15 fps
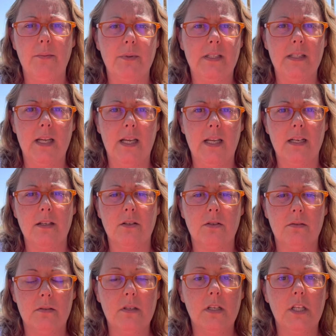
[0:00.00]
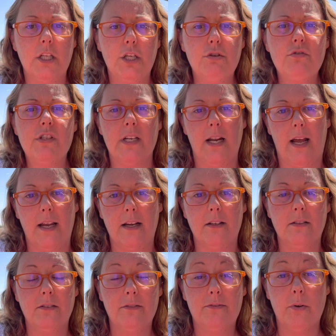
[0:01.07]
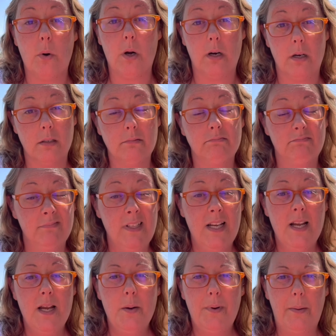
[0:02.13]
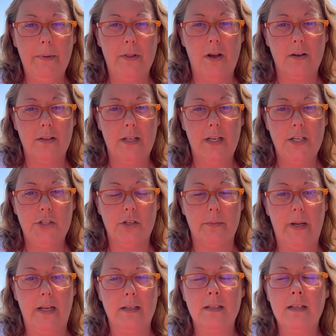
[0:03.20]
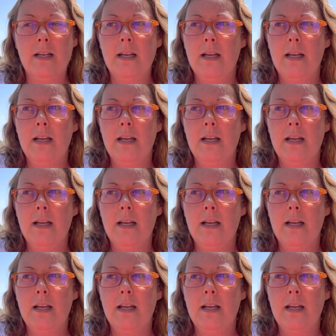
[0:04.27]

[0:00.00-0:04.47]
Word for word: was in huge denial for probably longer than I should have been.